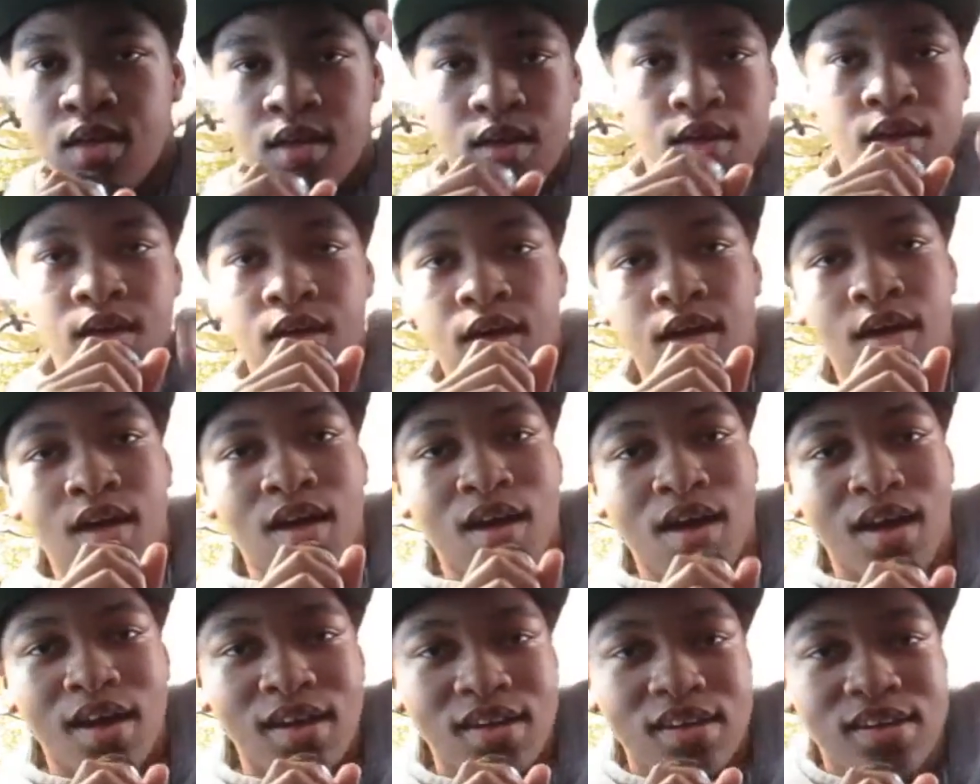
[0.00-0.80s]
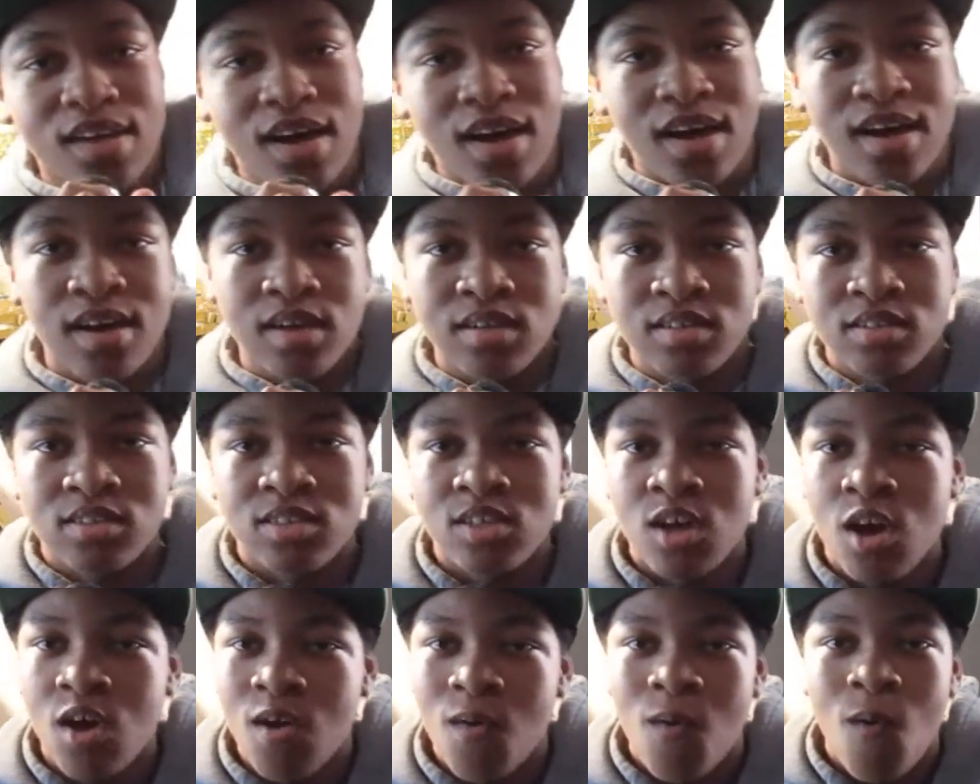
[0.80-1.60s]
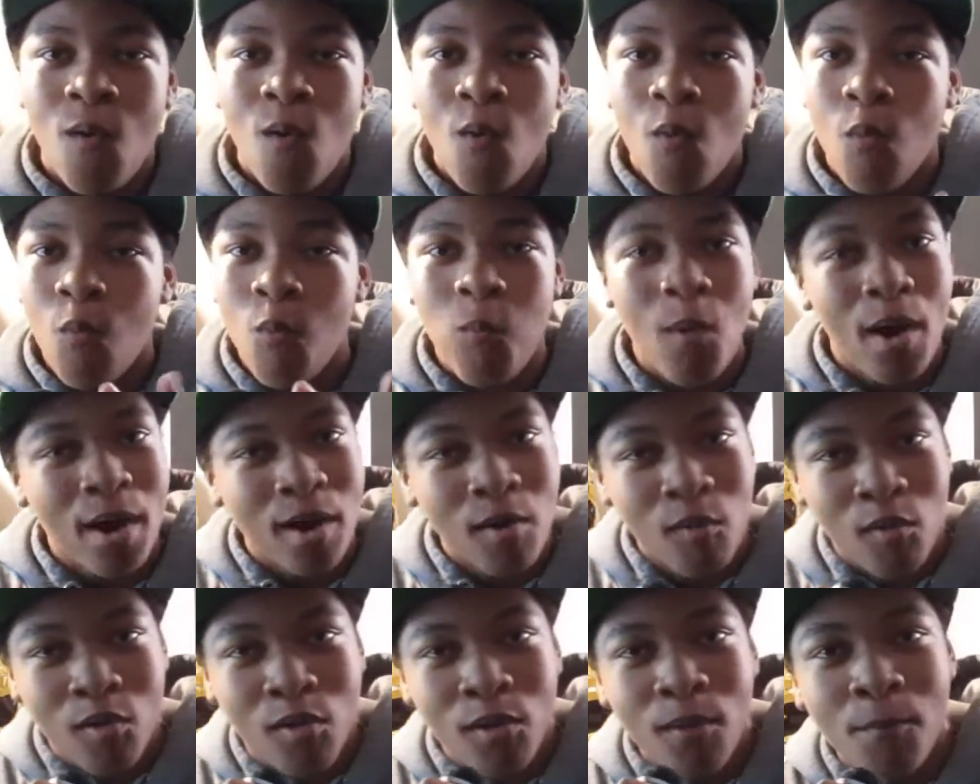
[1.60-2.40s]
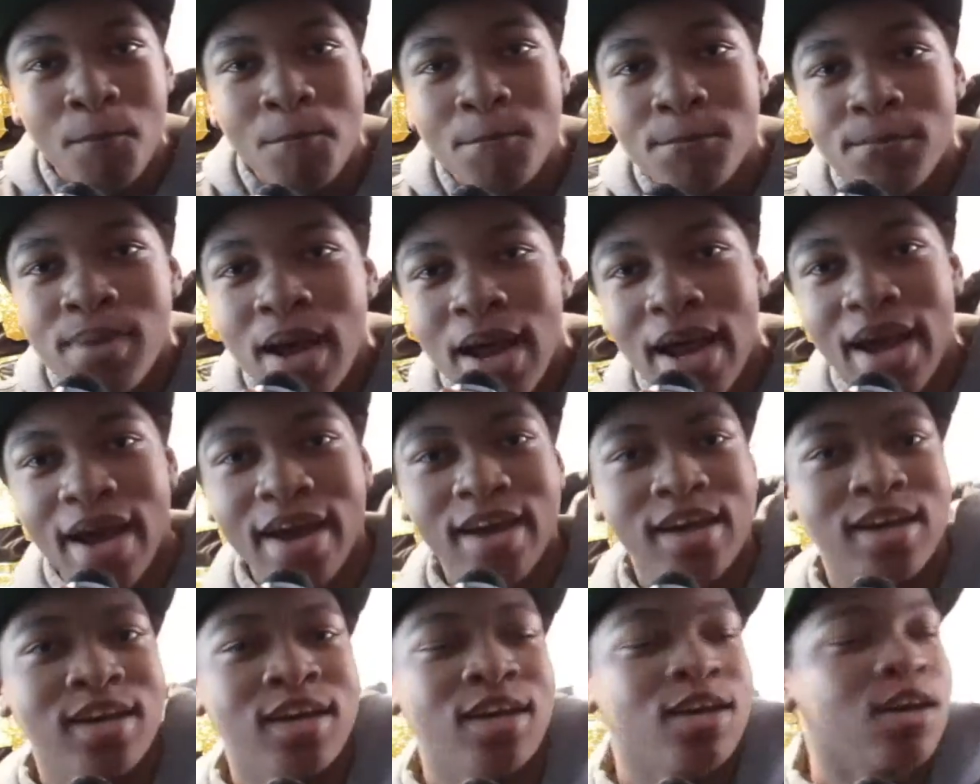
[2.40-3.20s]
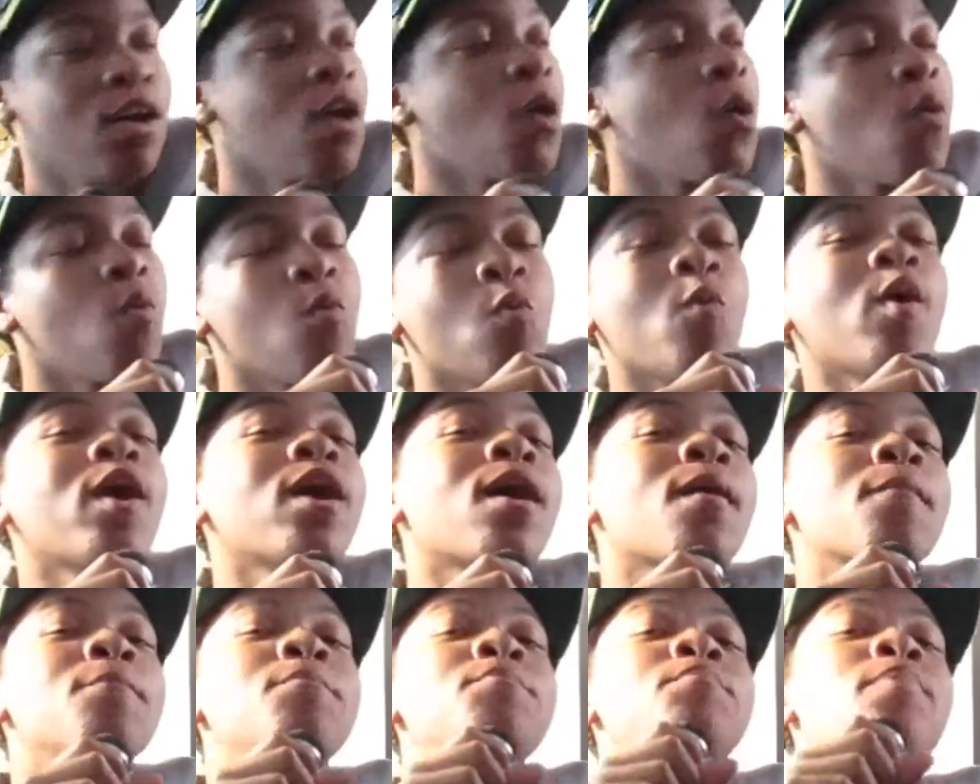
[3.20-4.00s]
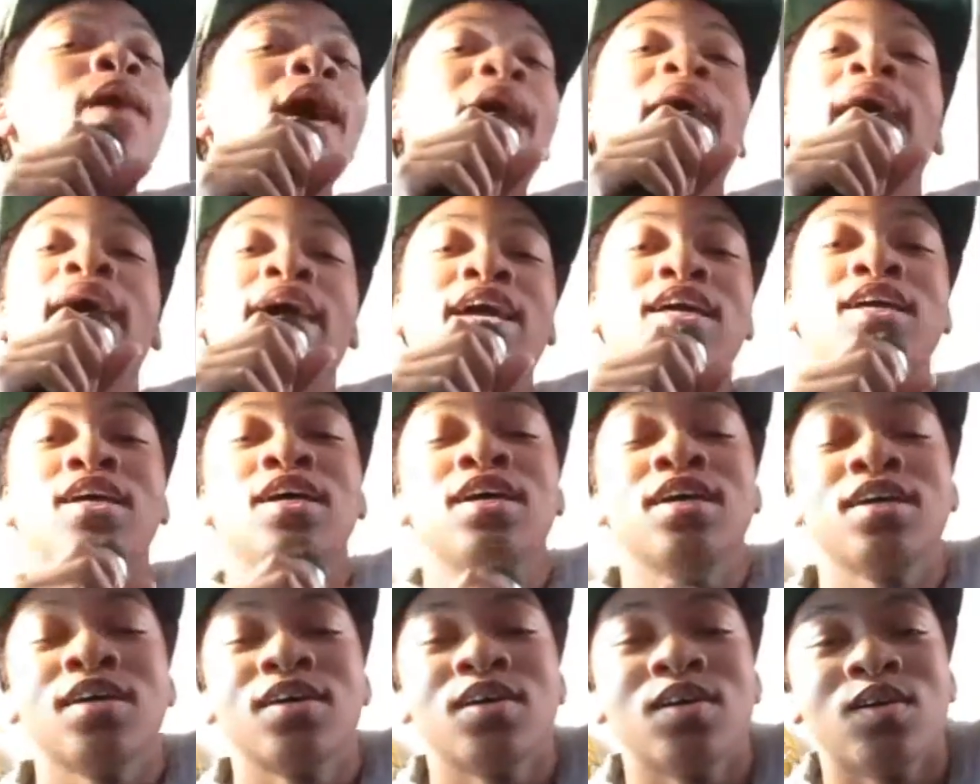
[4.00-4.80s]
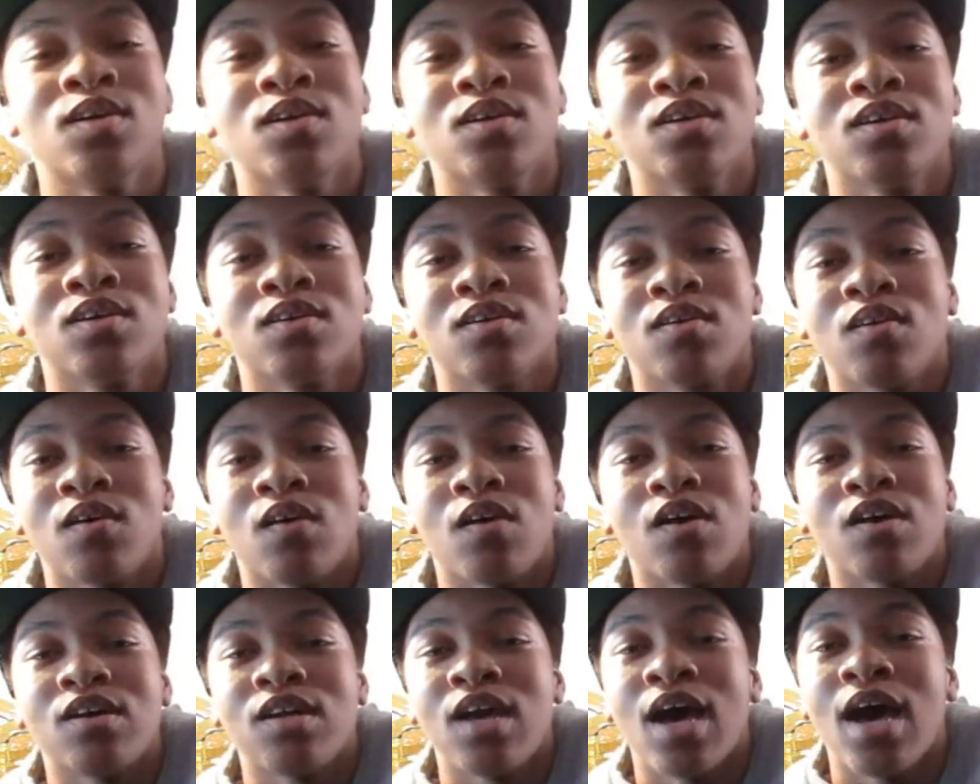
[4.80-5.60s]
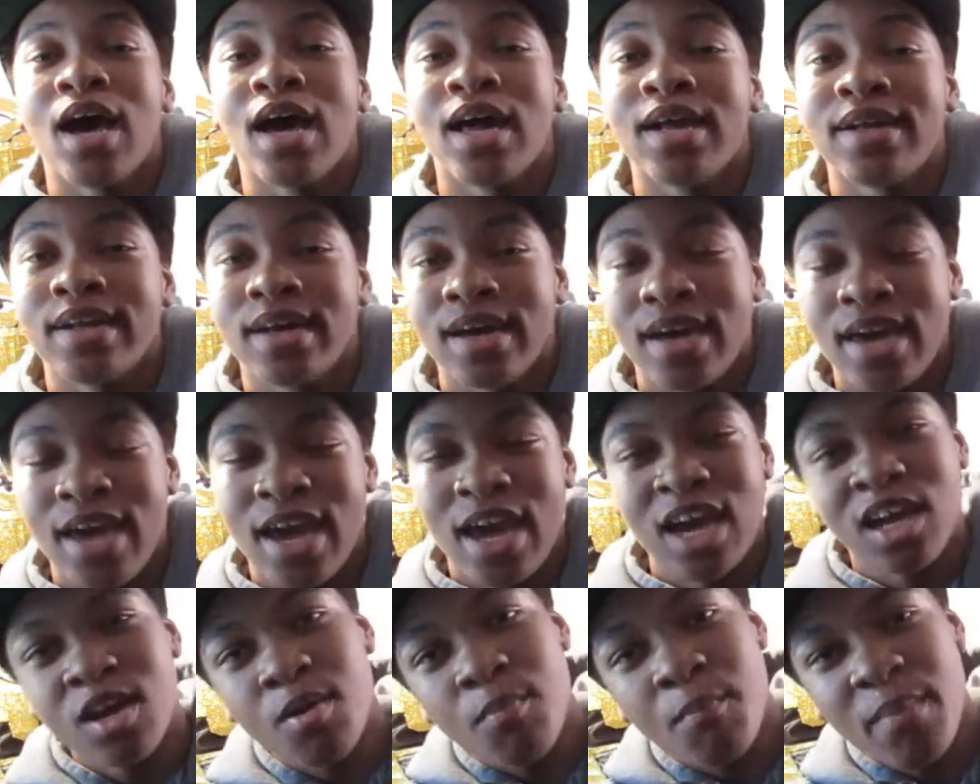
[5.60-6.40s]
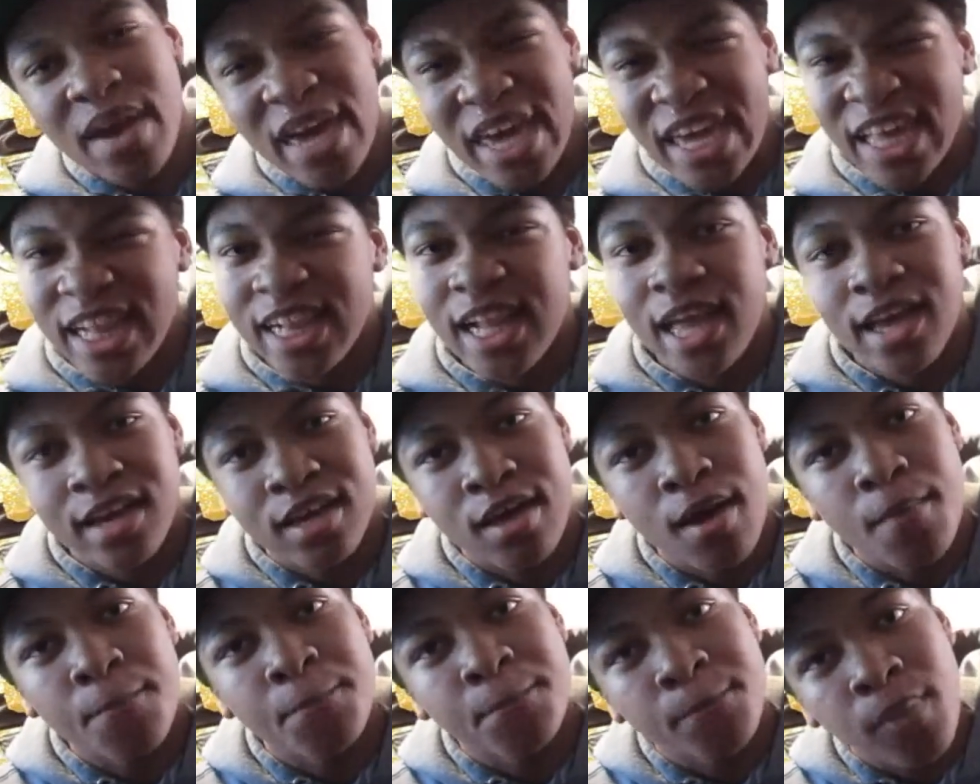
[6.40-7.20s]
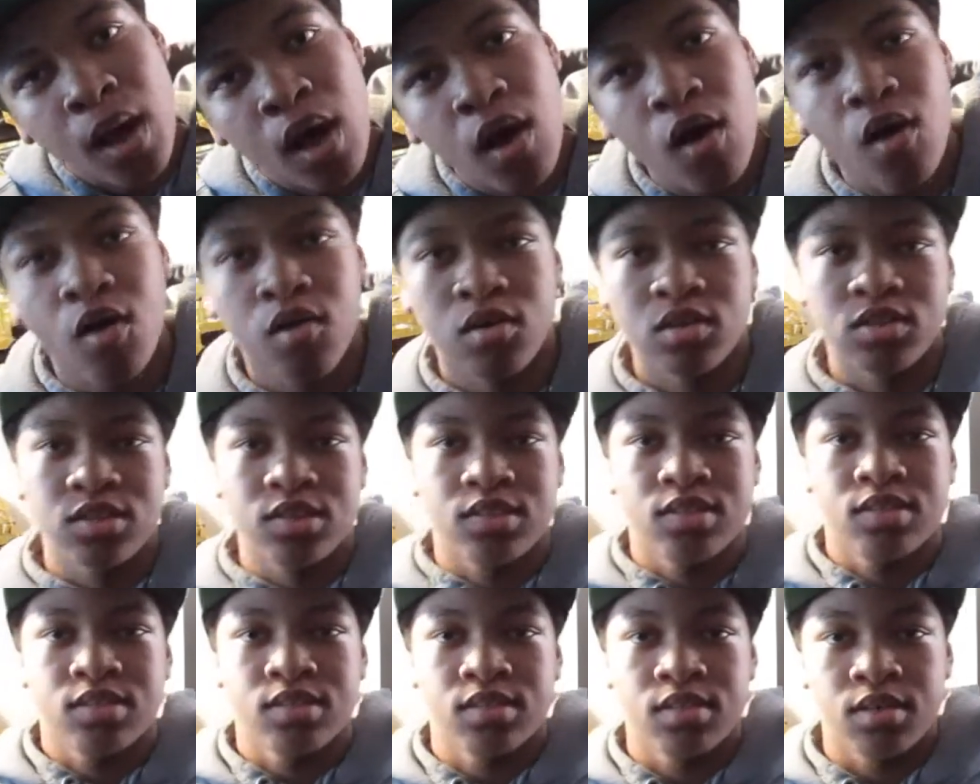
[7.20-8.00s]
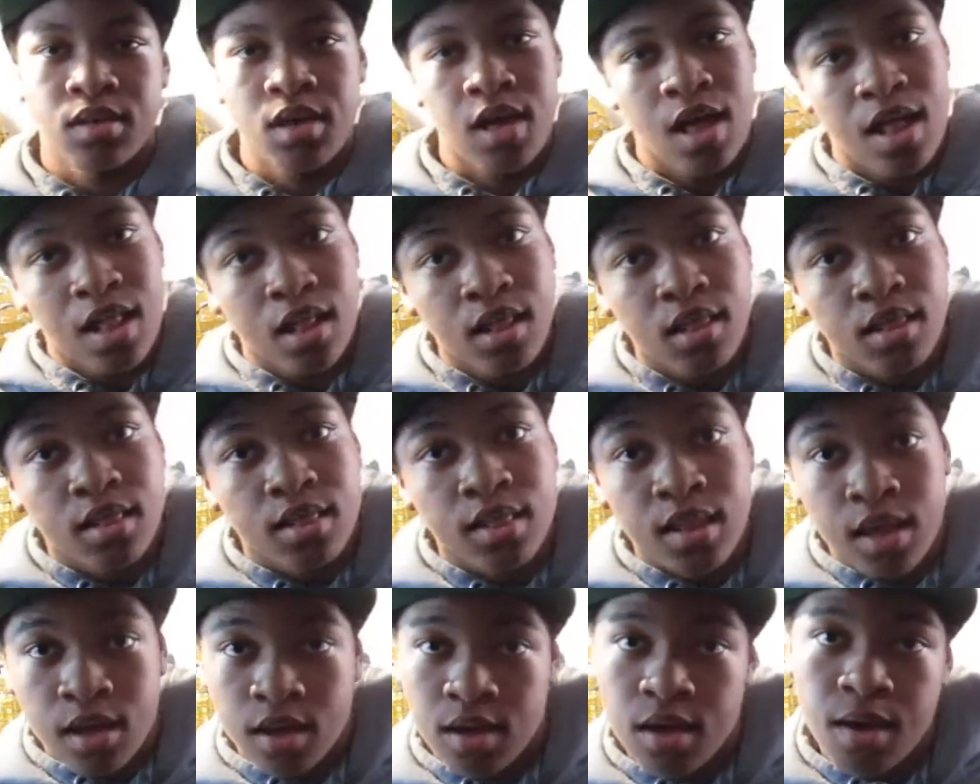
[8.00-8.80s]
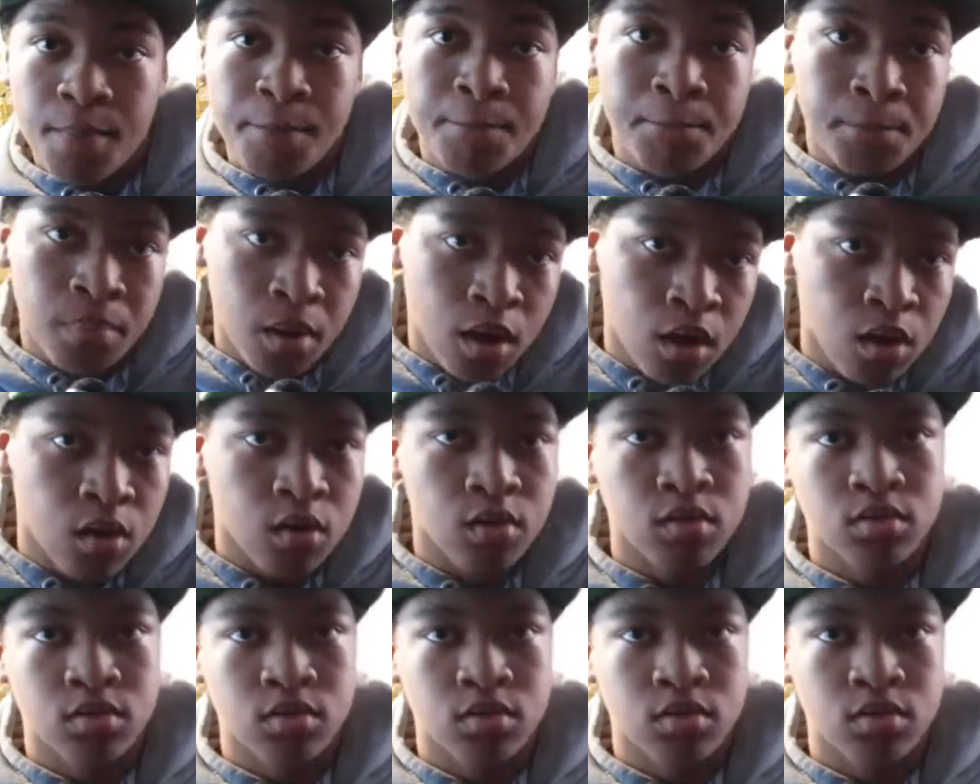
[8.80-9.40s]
Hey guys, welcome back. We are back on how to animate like a boss. Like a boss.